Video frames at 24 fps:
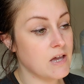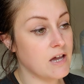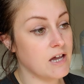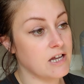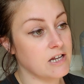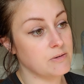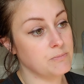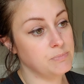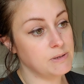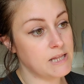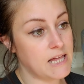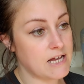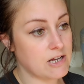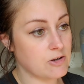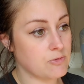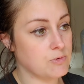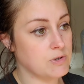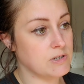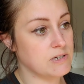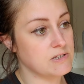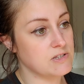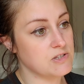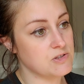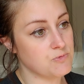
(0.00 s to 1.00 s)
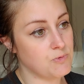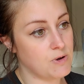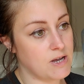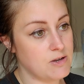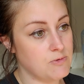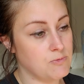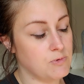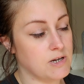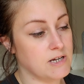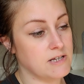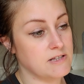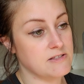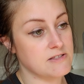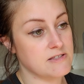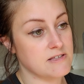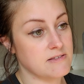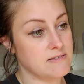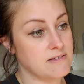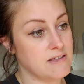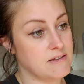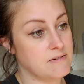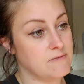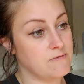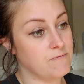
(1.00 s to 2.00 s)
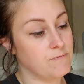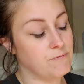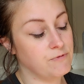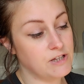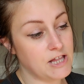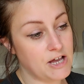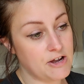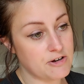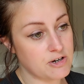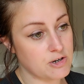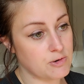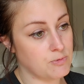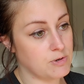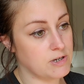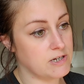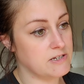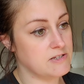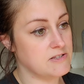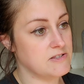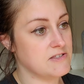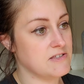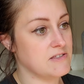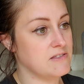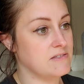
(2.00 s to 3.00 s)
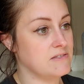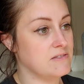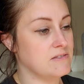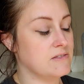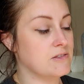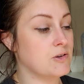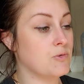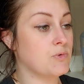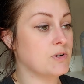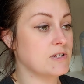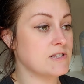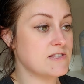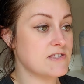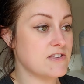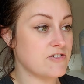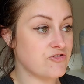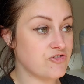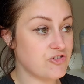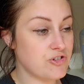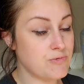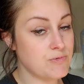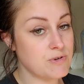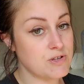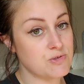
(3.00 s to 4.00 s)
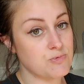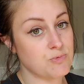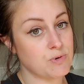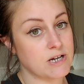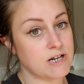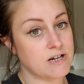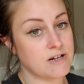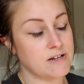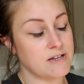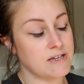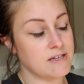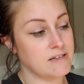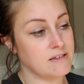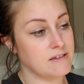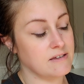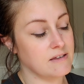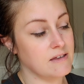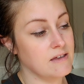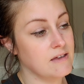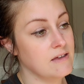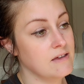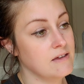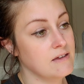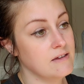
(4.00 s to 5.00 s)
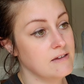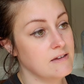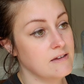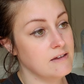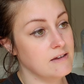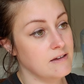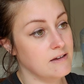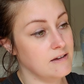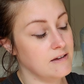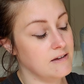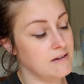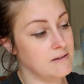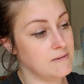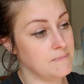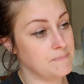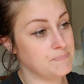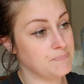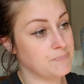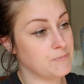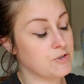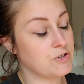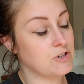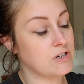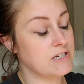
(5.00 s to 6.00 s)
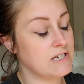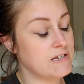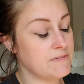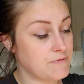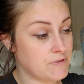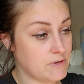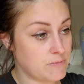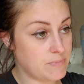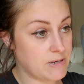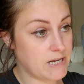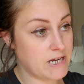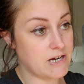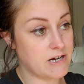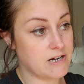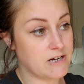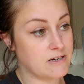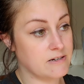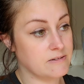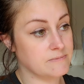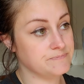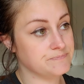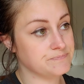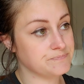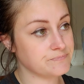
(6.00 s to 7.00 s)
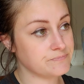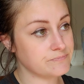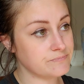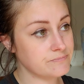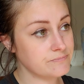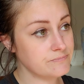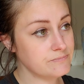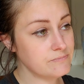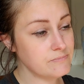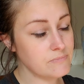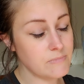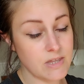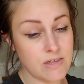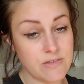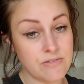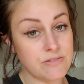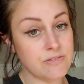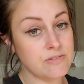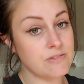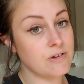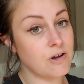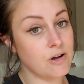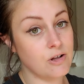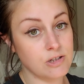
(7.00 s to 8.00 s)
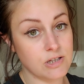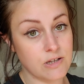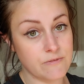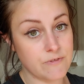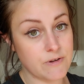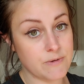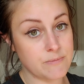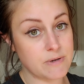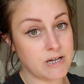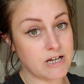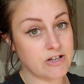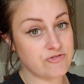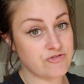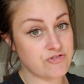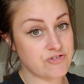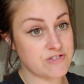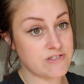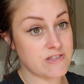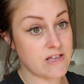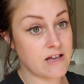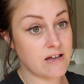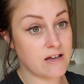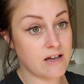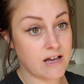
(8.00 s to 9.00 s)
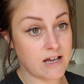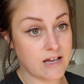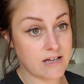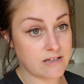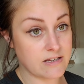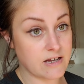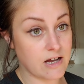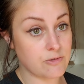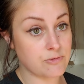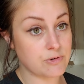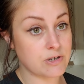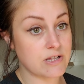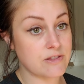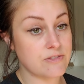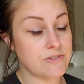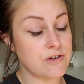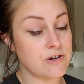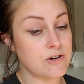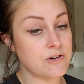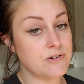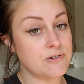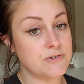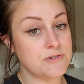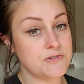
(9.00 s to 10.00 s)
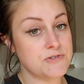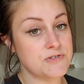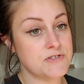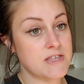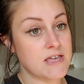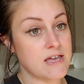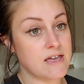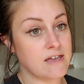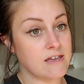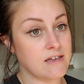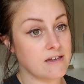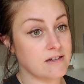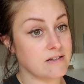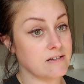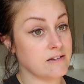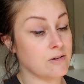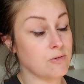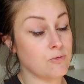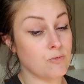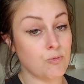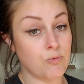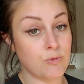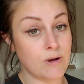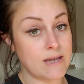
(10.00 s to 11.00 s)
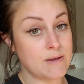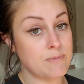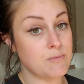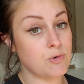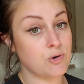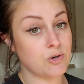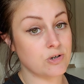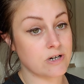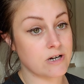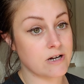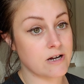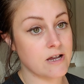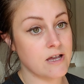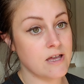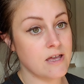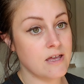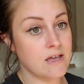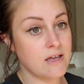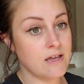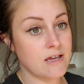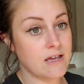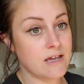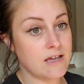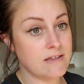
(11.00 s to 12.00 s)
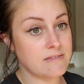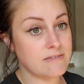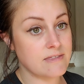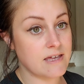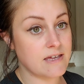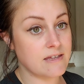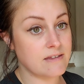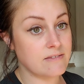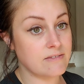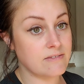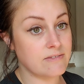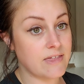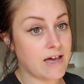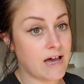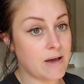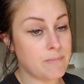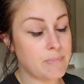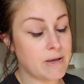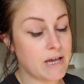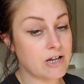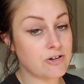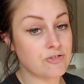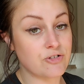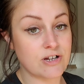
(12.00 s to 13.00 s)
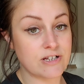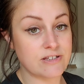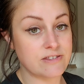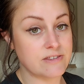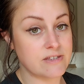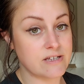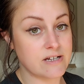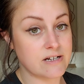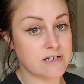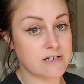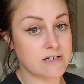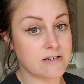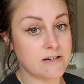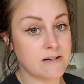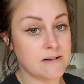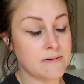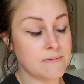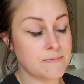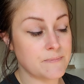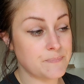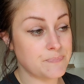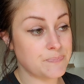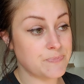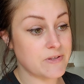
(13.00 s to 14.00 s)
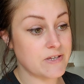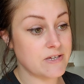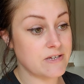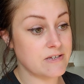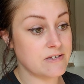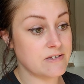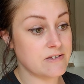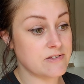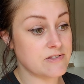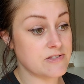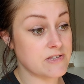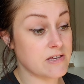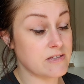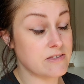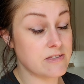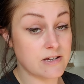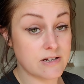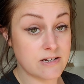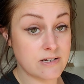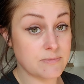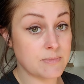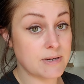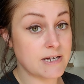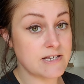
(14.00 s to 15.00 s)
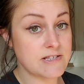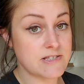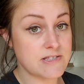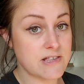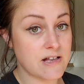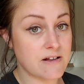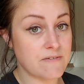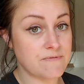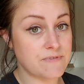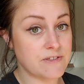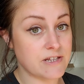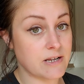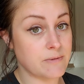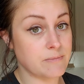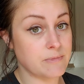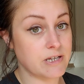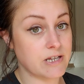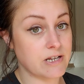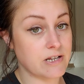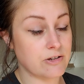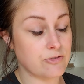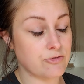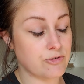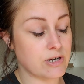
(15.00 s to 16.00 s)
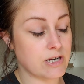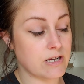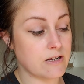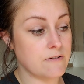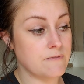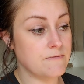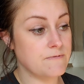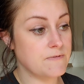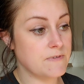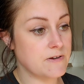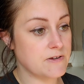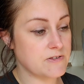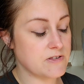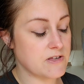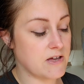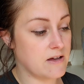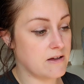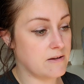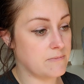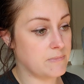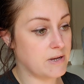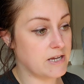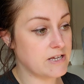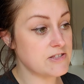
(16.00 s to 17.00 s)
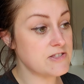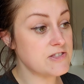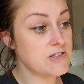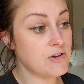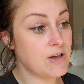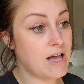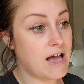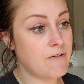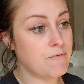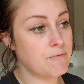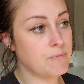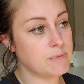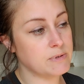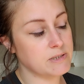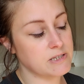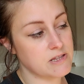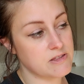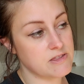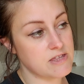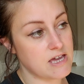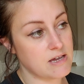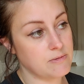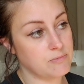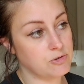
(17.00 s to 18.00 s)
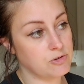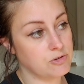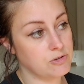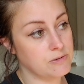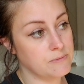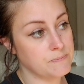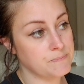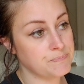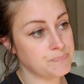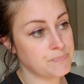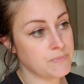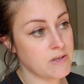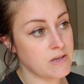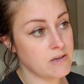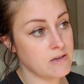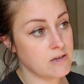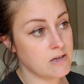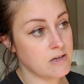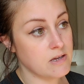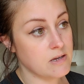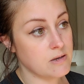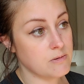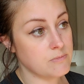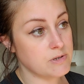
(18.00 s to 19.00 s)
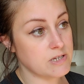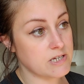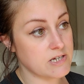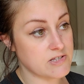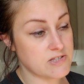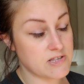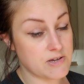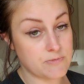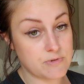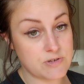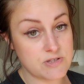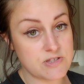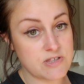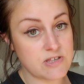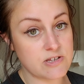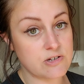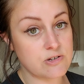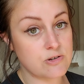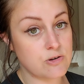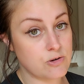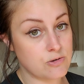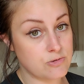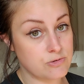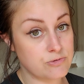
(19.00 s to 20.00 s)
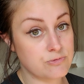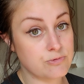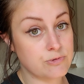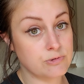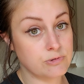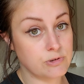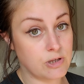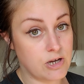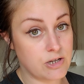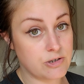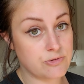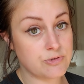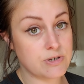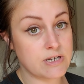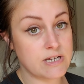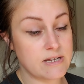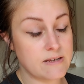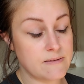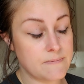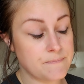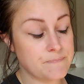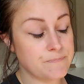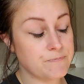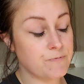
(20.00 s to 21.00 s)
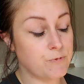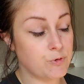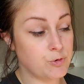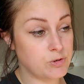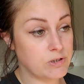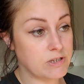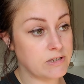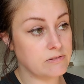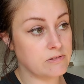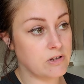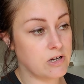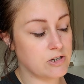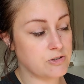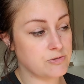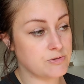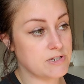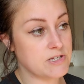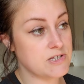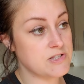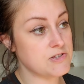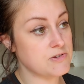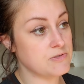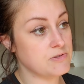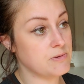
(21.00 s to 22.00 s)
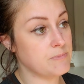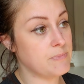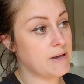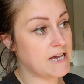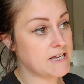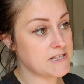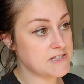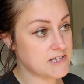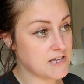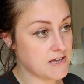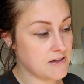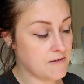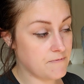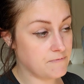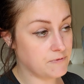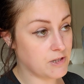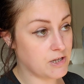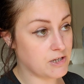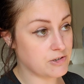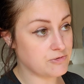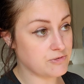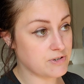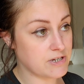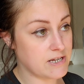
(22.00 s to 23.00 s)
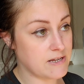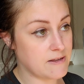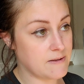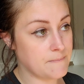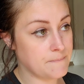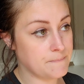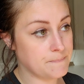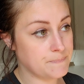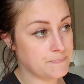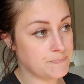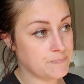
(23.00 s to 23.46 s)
I had black ones, white ones, and then flower ones, and the ones that she was wearing, um, or a different pair. All of them, I just I got rid of those and way more. And then that bag right there is a ton of my stuff that I'm getting rid of. Um, I still have them on the table because I was going through laundry, folding laundry. So the basket of laundry,